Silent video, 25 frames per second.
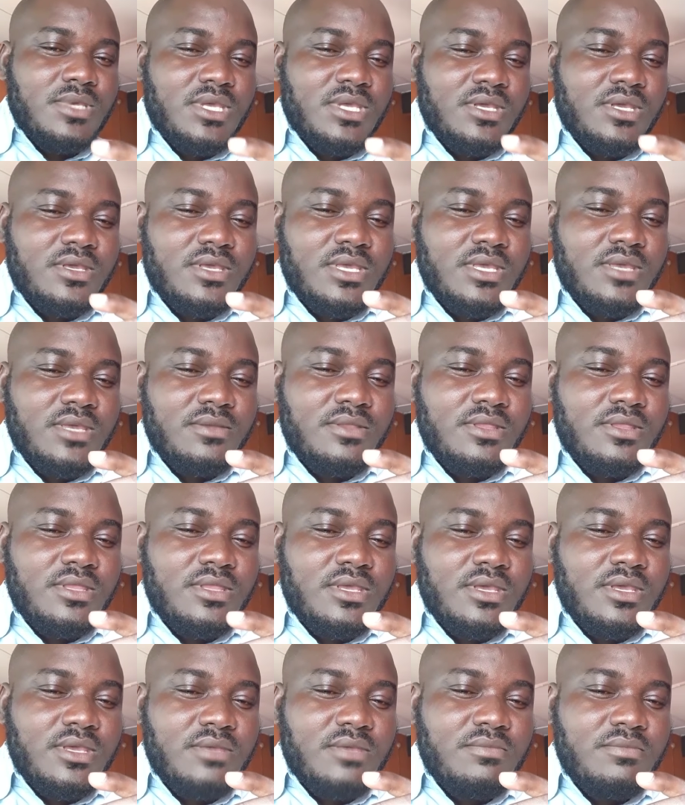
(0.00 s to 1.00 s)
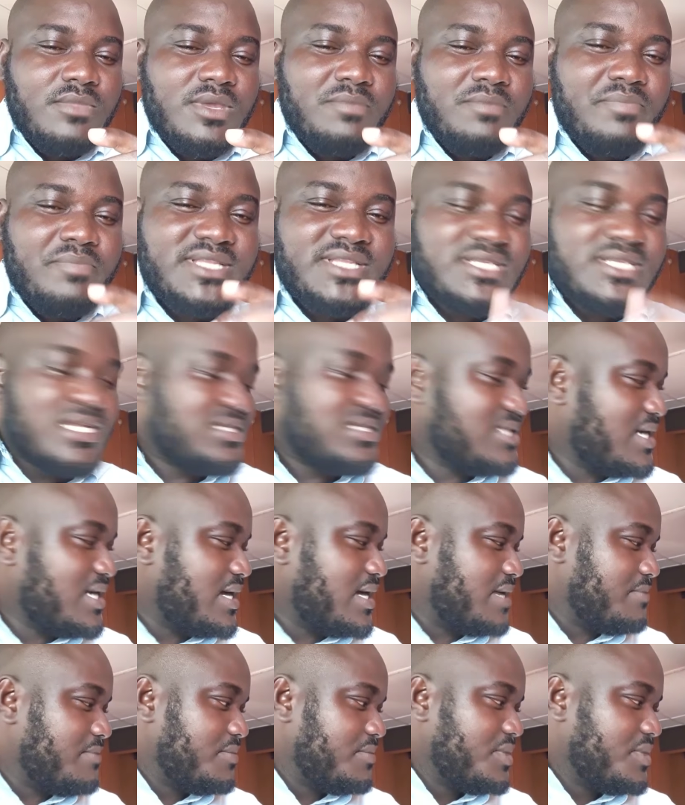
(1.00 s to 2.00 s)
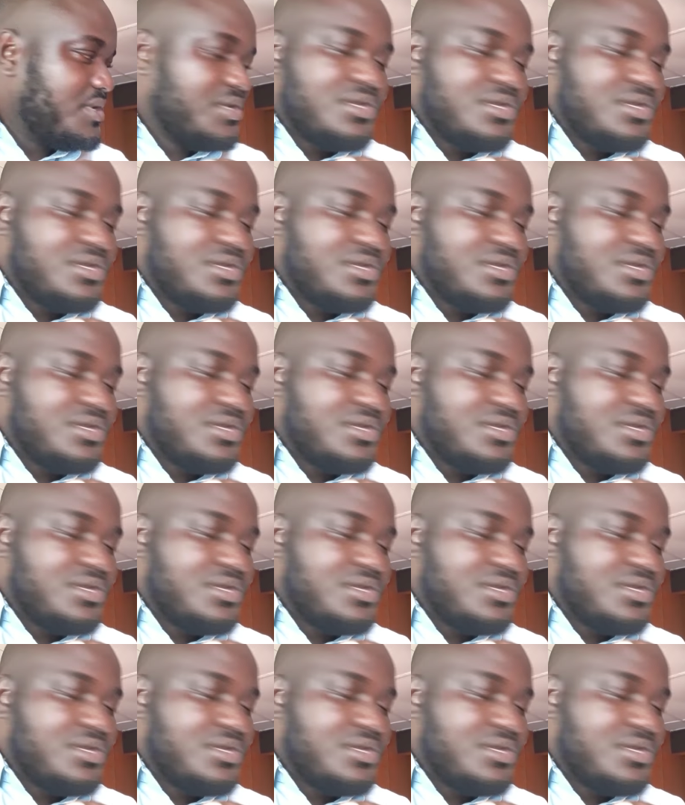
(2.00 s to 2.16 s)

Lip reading: a better time